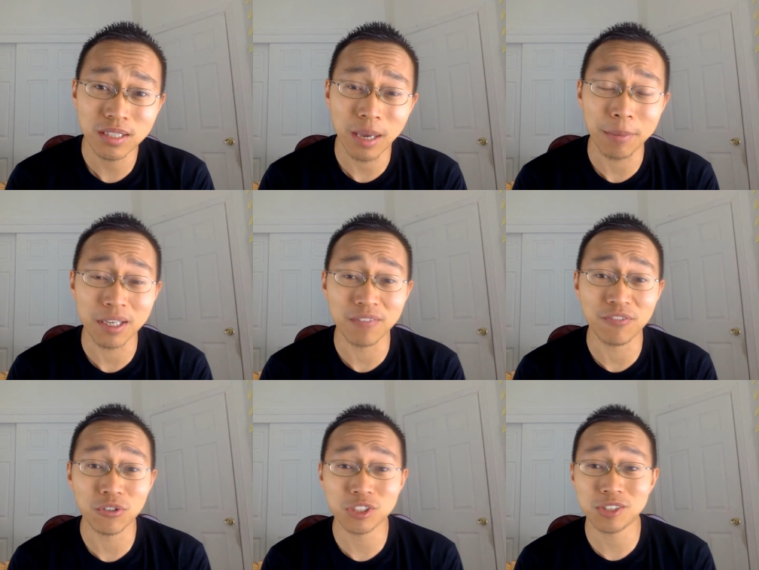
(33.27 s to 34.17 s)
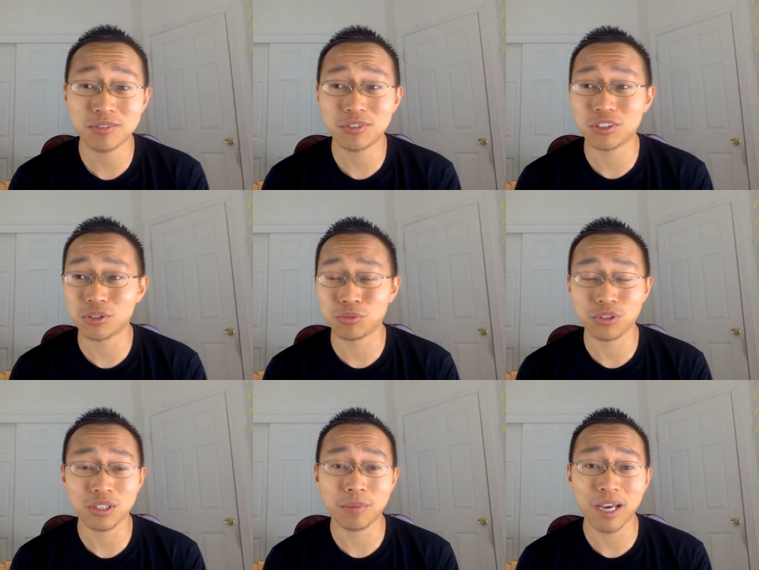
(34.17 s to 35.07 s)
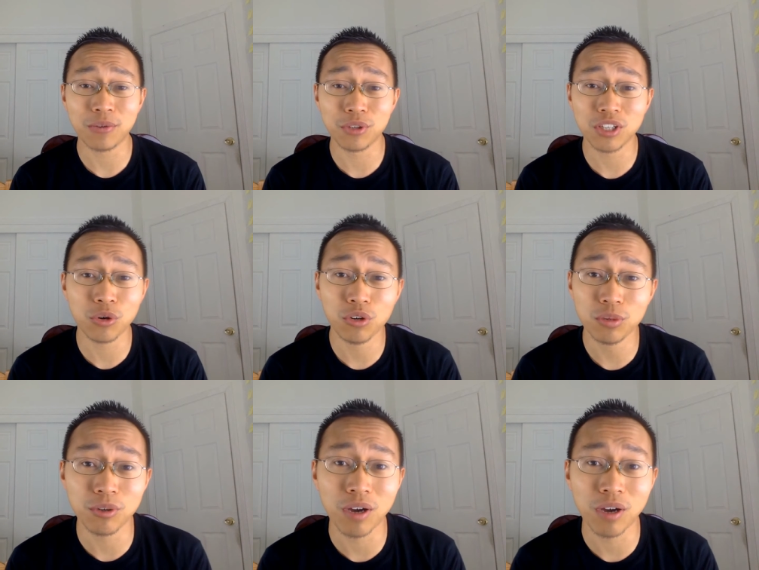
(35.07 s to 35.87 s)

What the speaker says: I mean, it feels just really bad, really horrible.